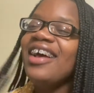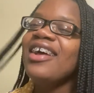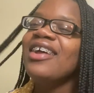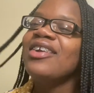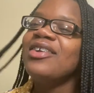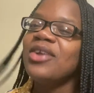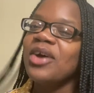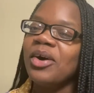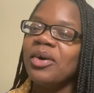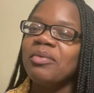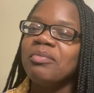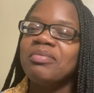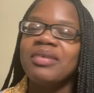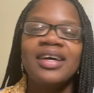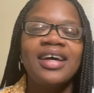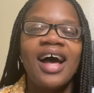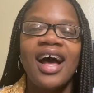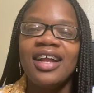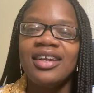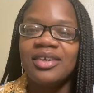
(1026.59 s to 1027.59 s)
No,
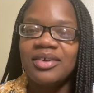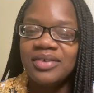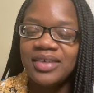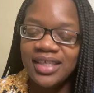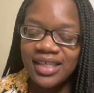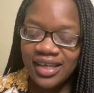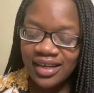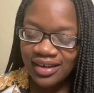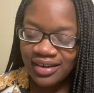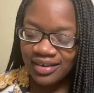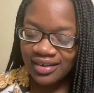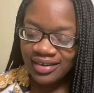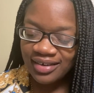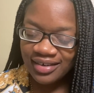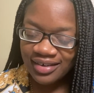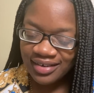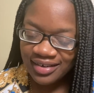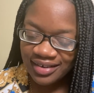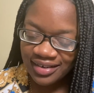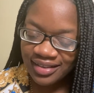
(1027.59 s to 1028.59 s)
but I don't need it.
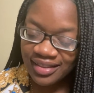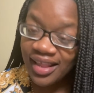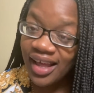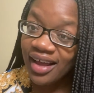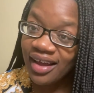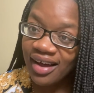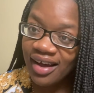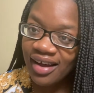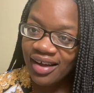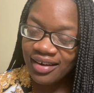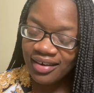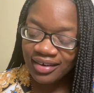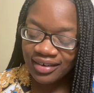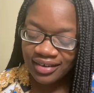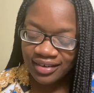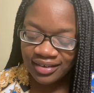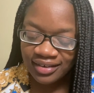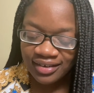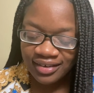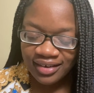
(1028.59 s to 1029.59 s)
Thank God.
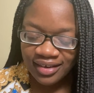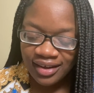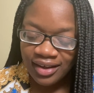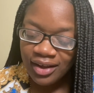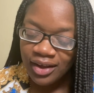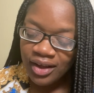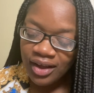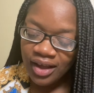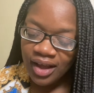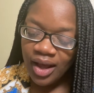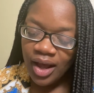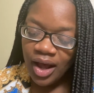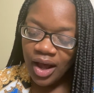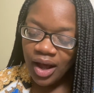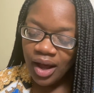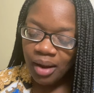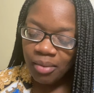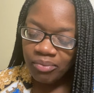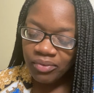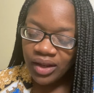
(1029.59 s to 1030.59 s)

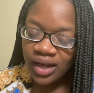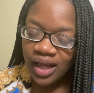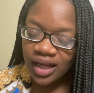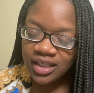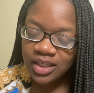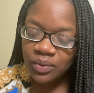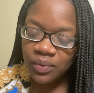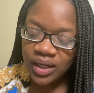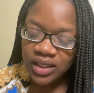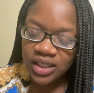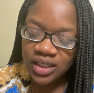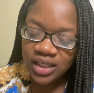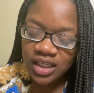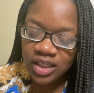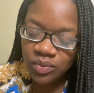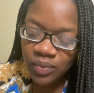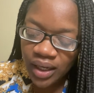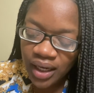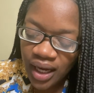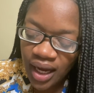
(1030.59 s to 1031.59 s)
Um, the next question
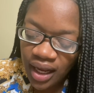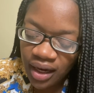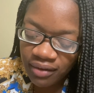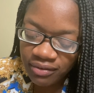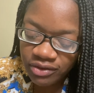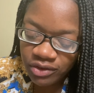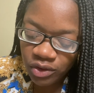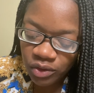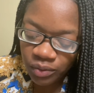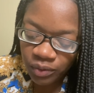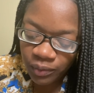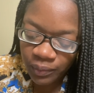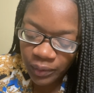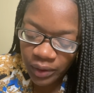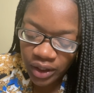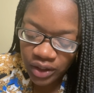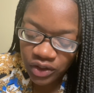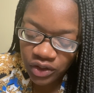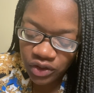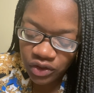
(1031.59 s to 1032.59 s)
is, what kind of
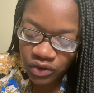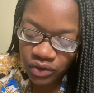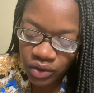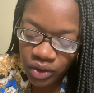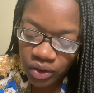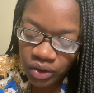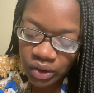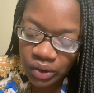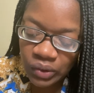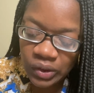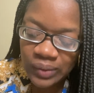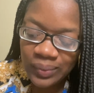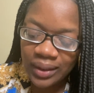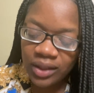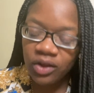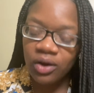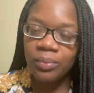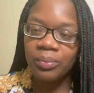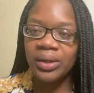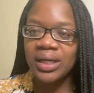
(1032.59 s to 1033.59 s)
toothbrush do you use
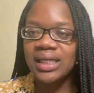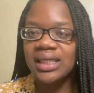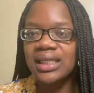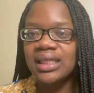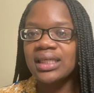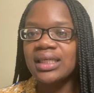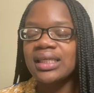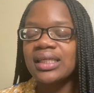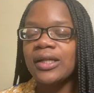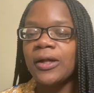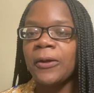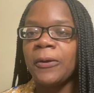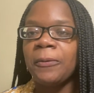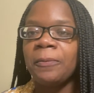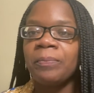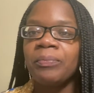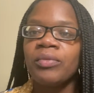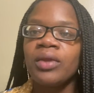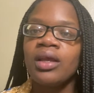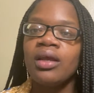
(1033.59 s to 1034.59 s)
with your braces?
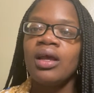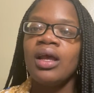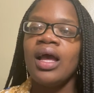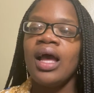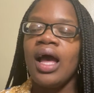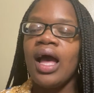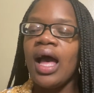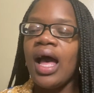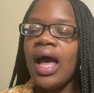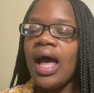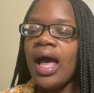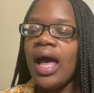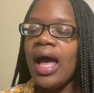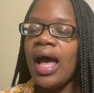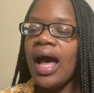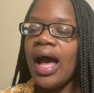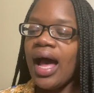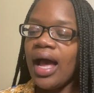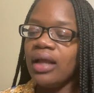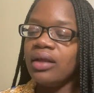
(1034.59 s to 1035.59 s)
So
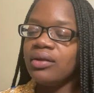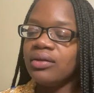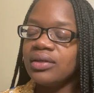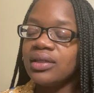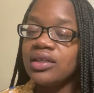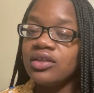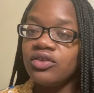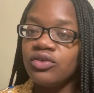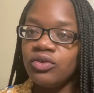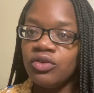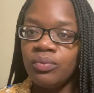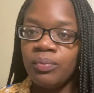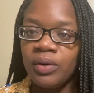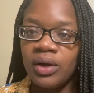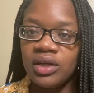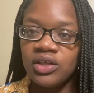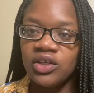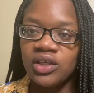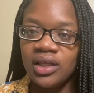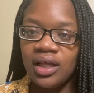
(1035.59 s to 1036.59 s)
I use the
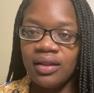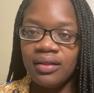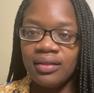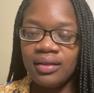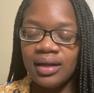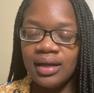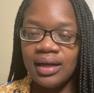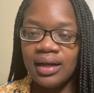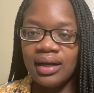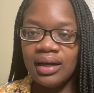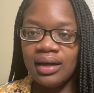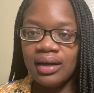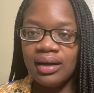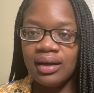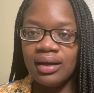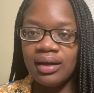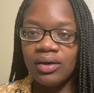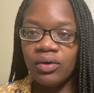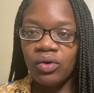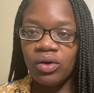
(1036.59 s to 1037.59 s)
toothbrush
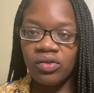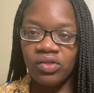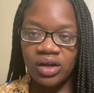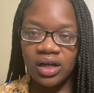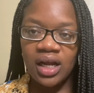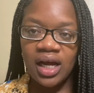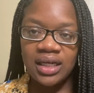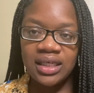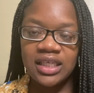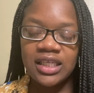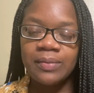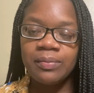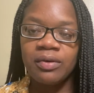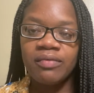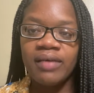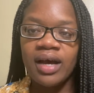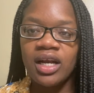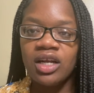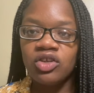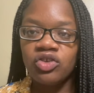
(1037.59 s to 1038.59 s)
the orthodontist
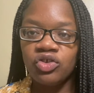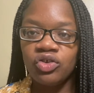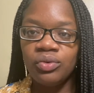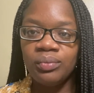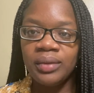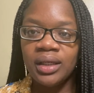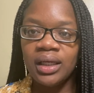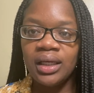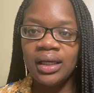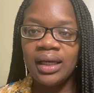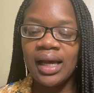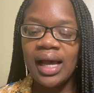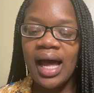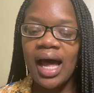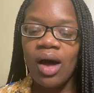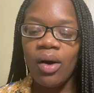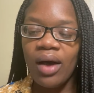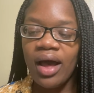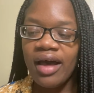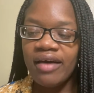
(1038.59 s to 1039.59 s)
provided to me.
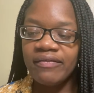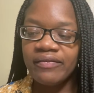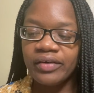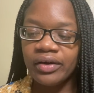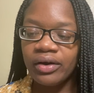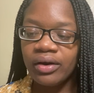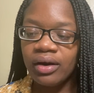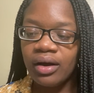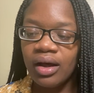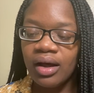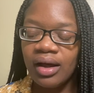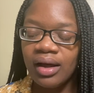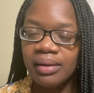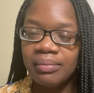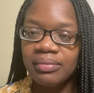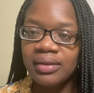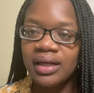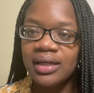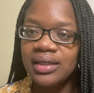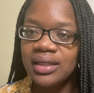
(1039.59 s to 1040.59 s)
However,
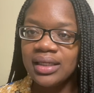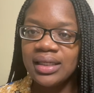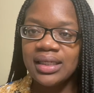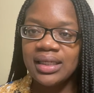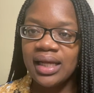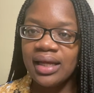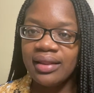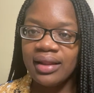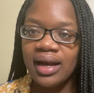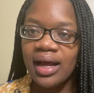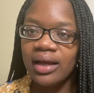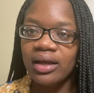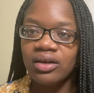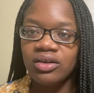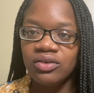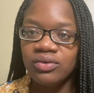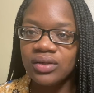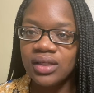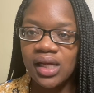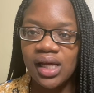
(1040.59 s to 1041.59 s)
um, they did say that I
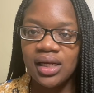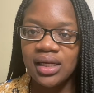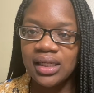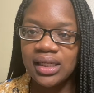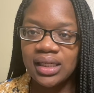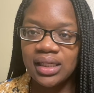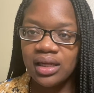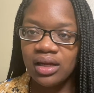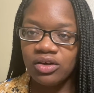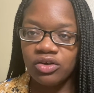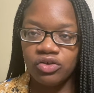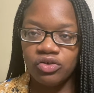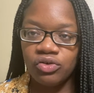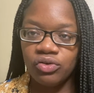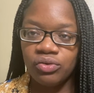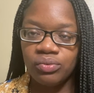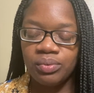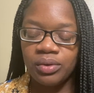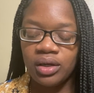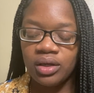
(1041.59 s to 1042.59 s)
could use any standard
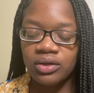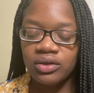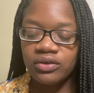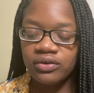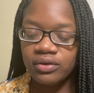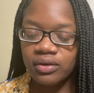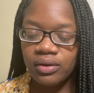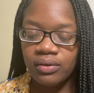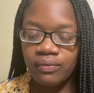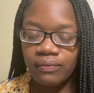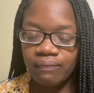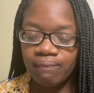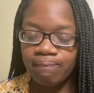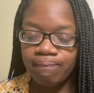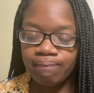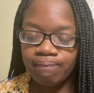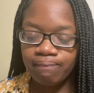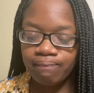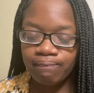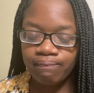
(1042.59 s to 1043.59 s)
toothbrush, so...
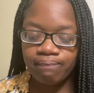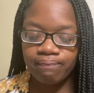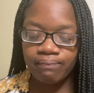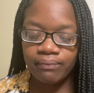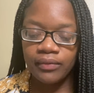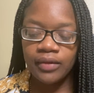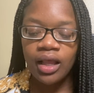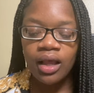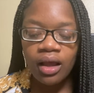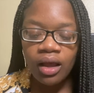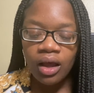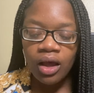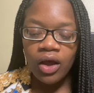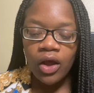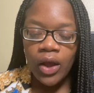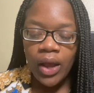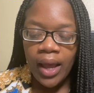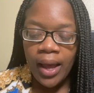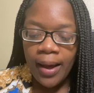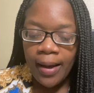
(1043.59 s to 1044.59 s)
Mm.
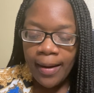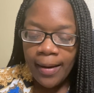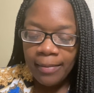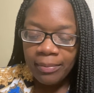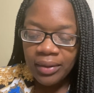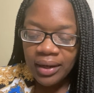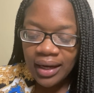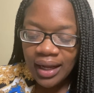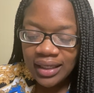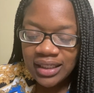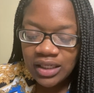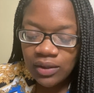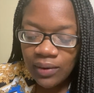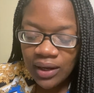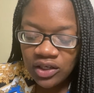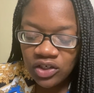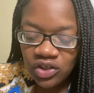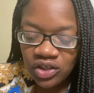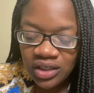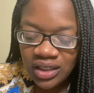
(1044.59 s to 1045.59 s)
Um, the next
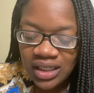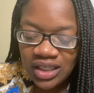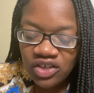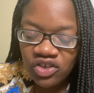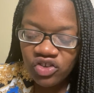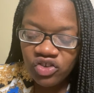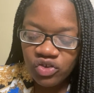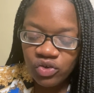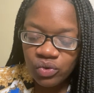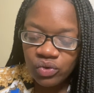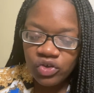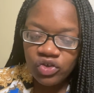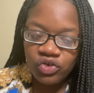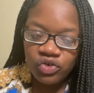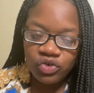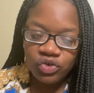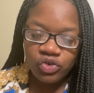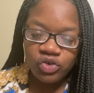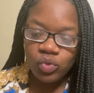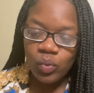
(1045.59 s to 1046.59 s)
question is, do you
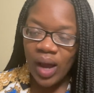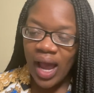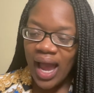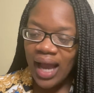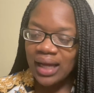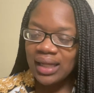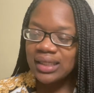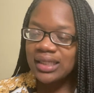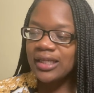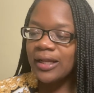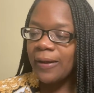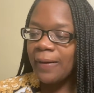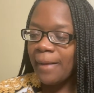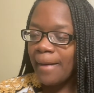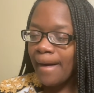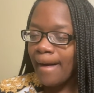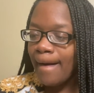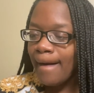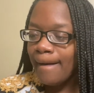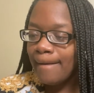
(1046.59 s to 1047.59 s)
use wax?
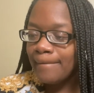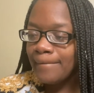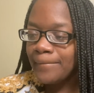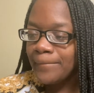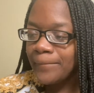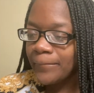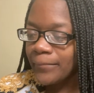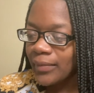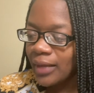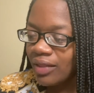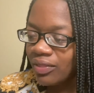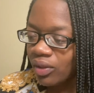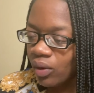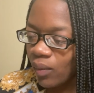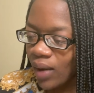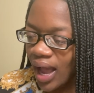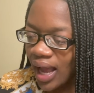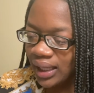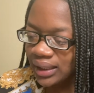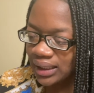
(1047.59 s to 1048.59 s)
Um, and the
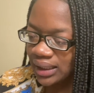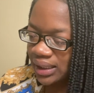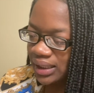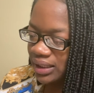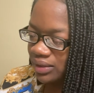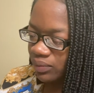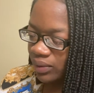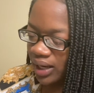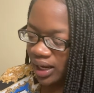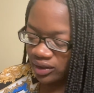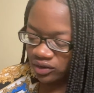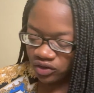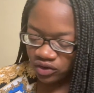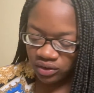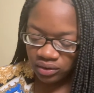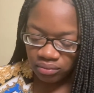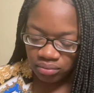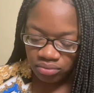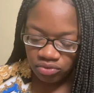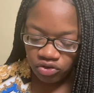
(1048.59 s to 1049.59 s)
wax is what I
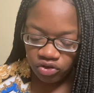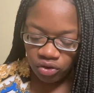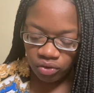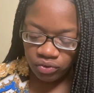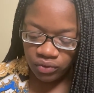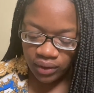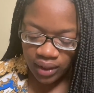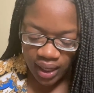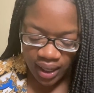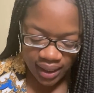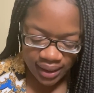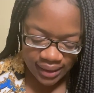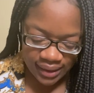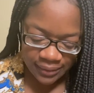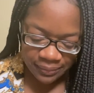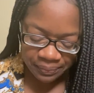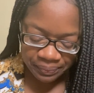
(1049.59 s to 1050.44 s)
just showed you guys.